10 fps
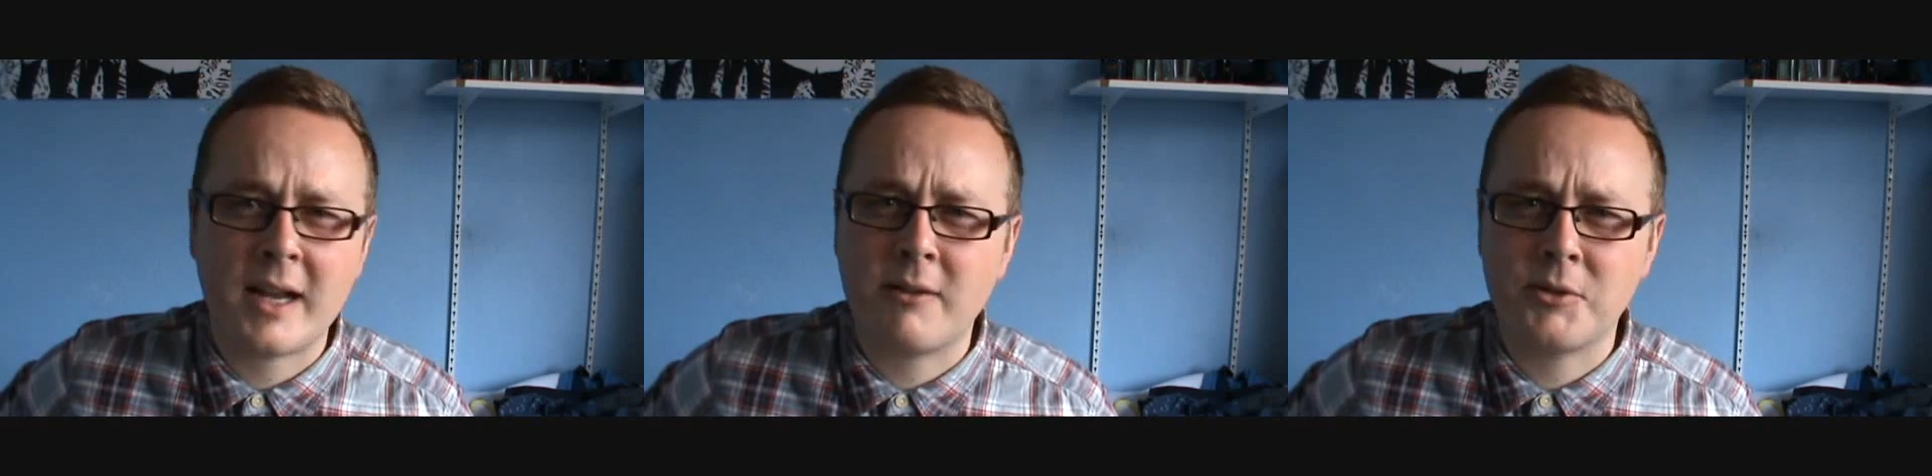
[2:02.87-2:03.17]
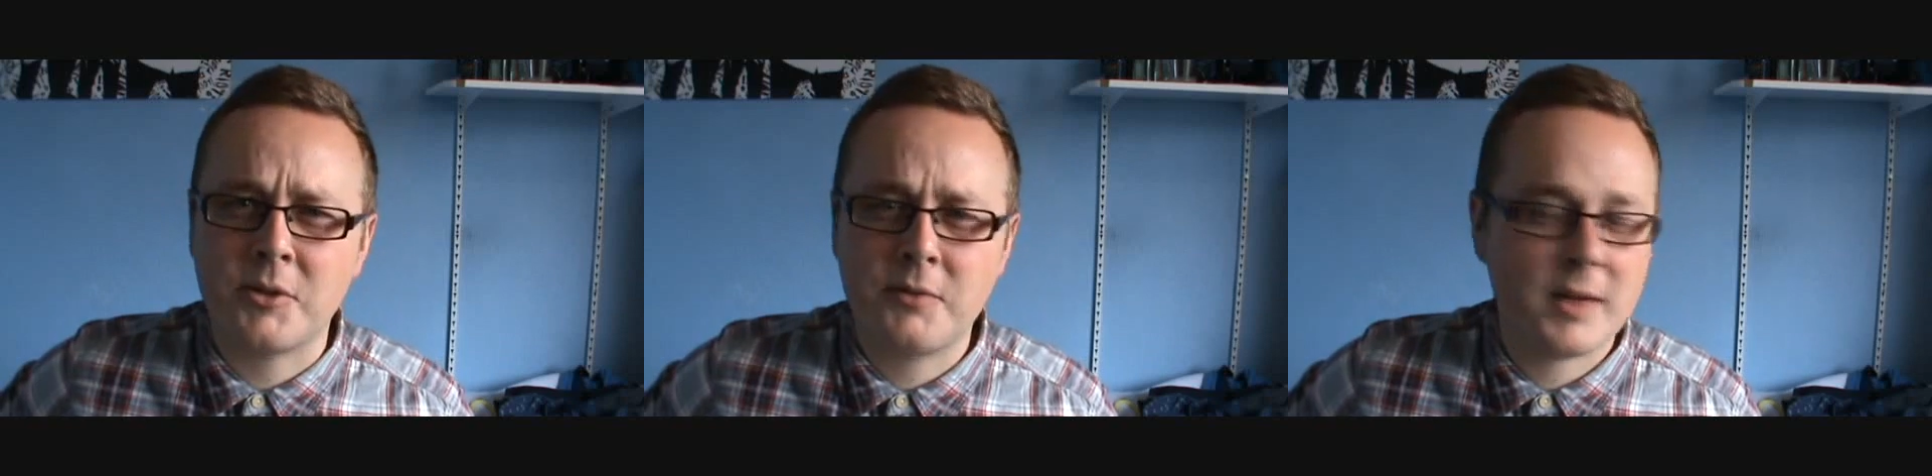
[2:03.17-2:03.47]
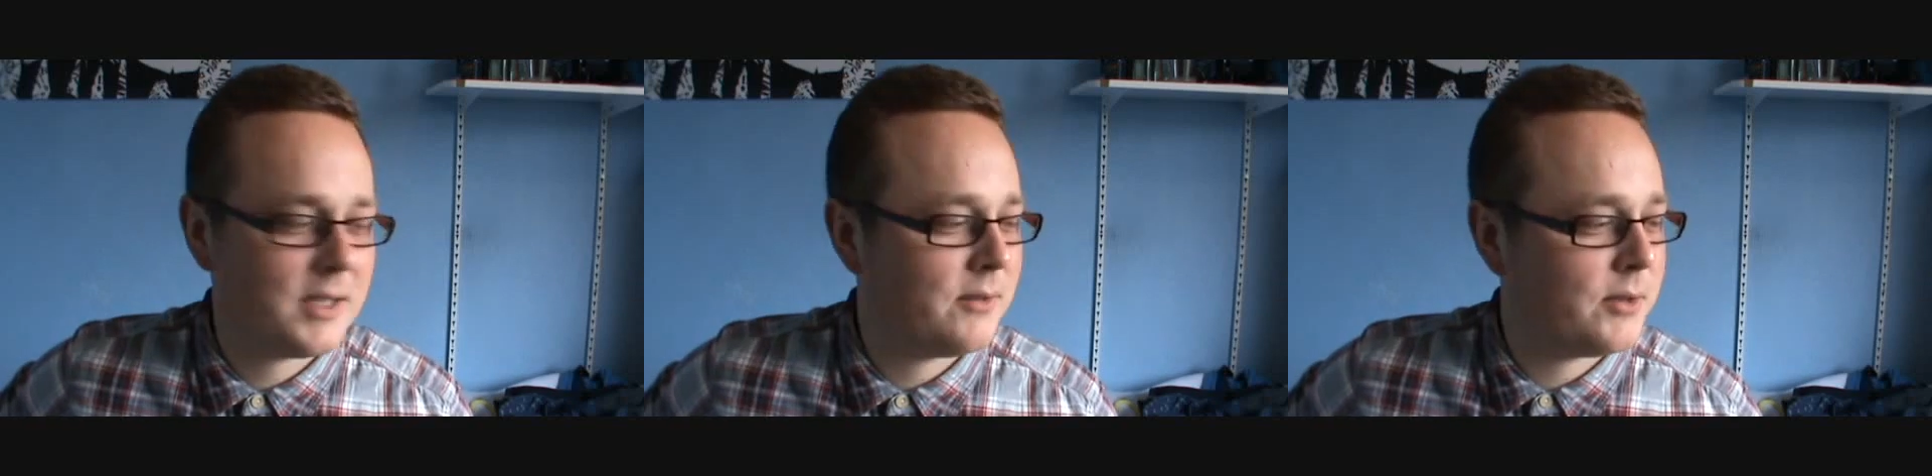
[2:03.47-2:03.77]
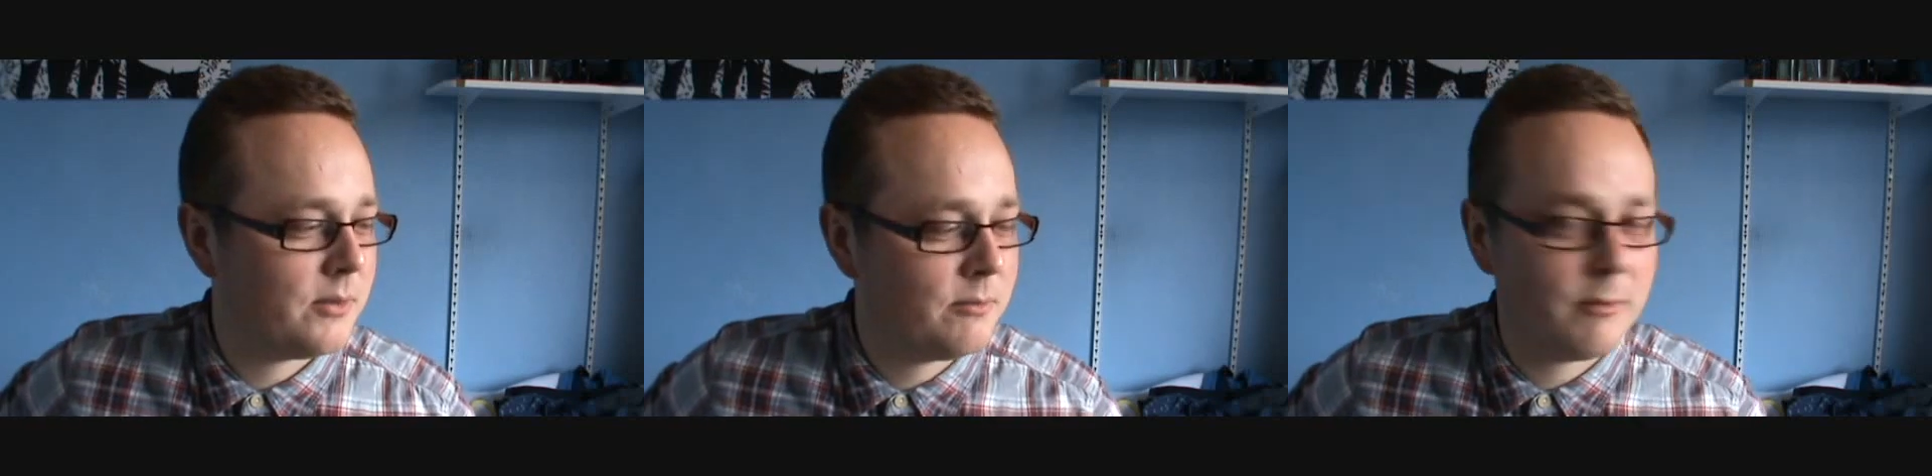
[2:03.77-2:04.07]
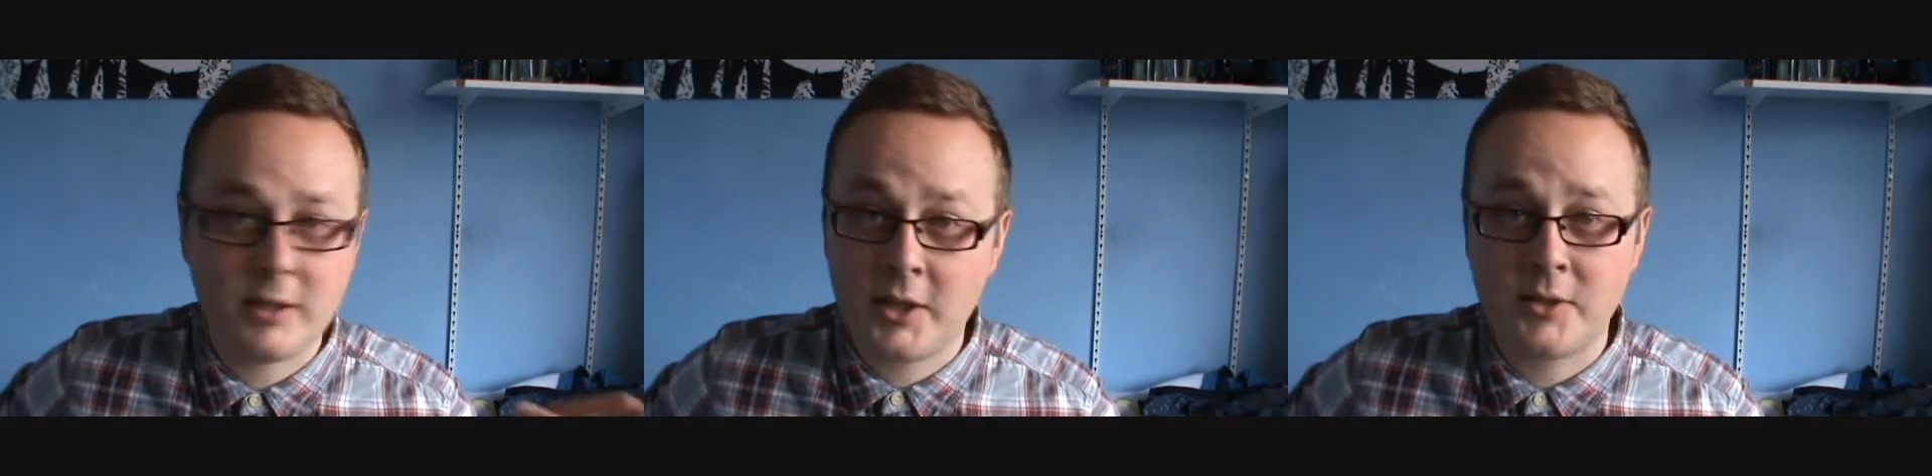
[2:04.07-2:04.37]
an outdoor festival
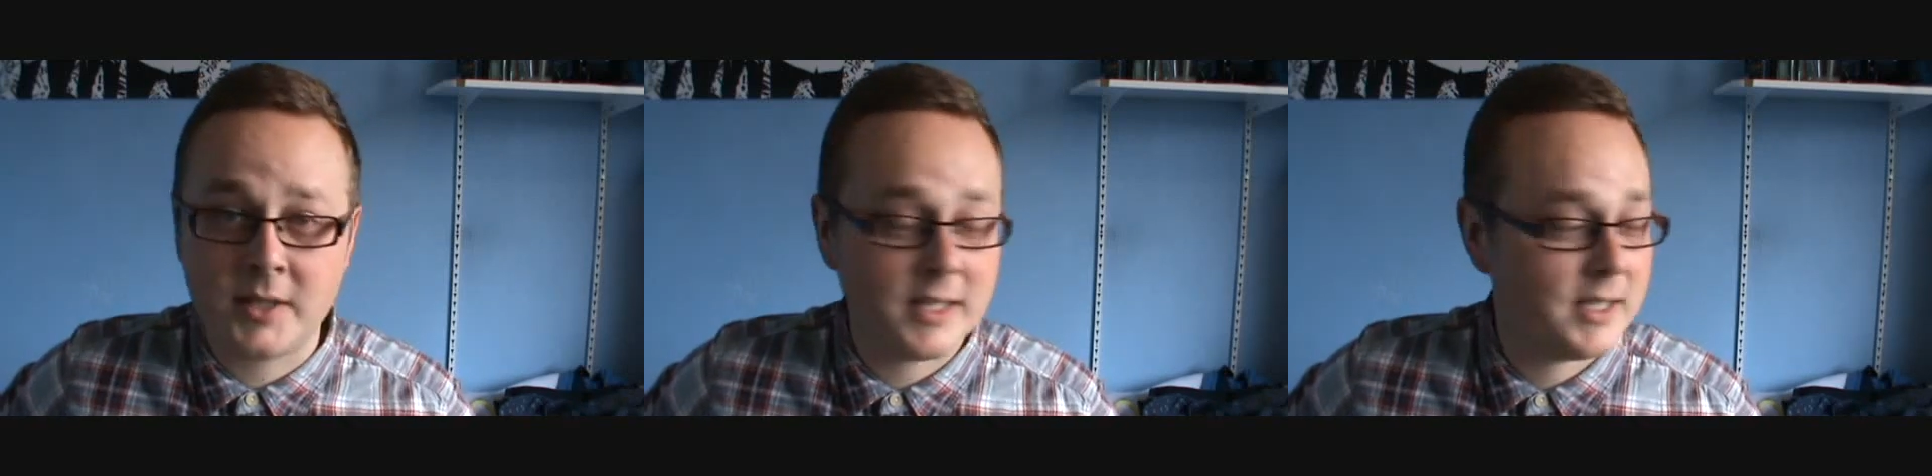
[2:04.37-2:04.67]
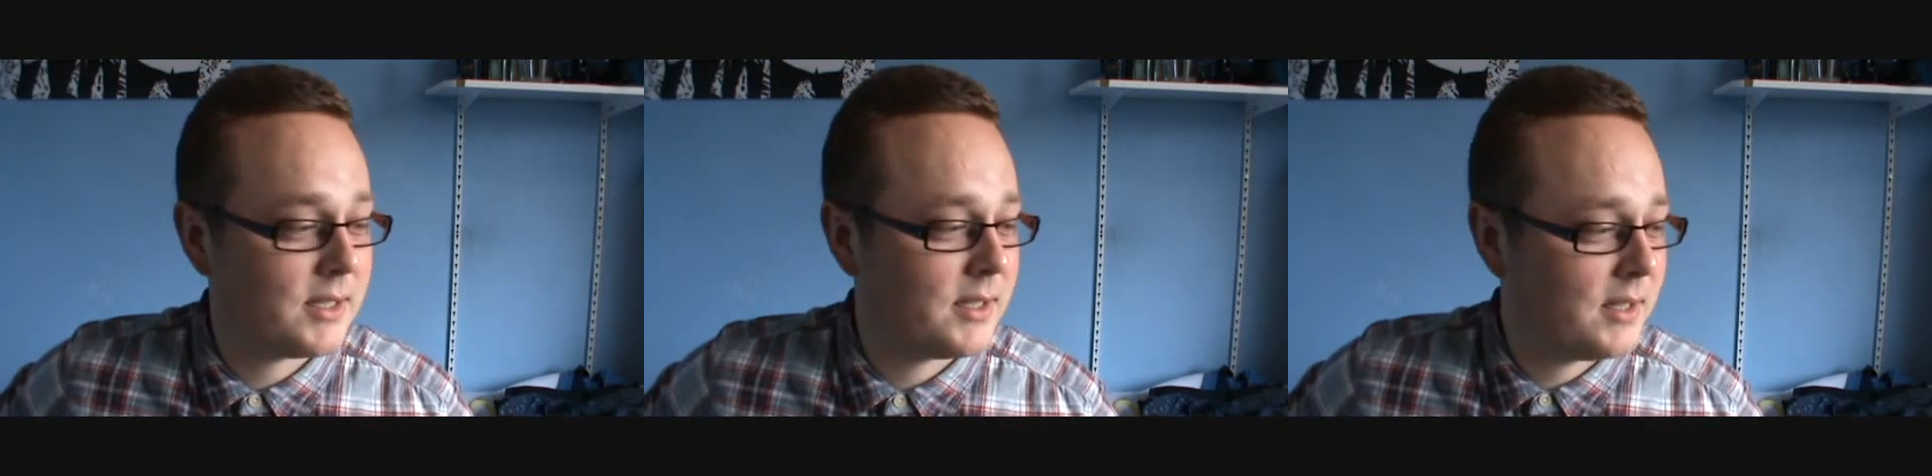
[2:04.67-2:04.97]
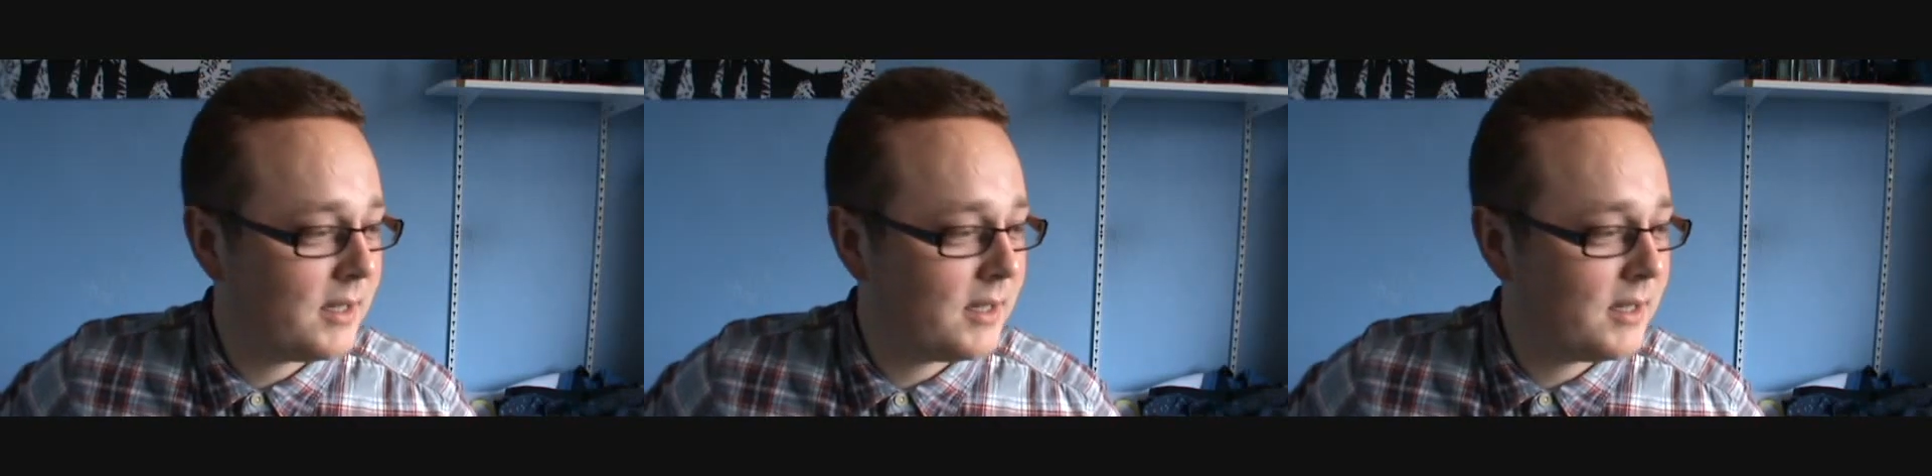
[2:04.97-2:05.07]
with using this,